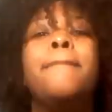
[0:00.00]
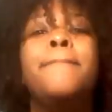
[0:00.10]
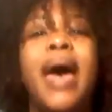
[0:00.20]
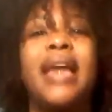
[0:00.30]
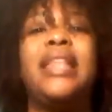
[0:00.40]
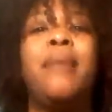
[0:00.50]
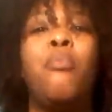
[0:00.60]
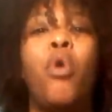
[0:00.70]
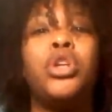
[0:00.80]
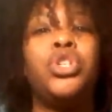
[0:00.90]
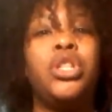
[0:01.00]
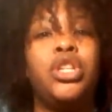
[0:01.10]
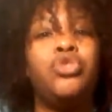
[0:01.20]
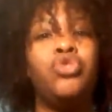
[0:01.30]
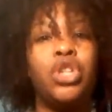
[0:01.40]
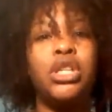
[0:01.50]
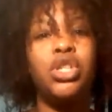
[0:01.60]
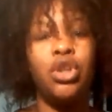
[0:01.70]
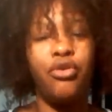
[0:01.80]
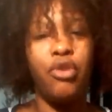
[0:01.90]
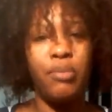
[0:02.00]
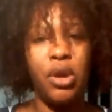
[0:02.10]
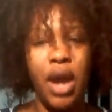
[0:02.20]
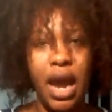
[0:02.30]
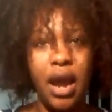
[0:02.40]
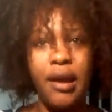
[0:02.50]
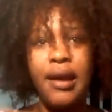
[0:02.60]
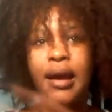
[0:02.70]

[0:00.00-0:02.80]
back that moisture that you just took from your hair.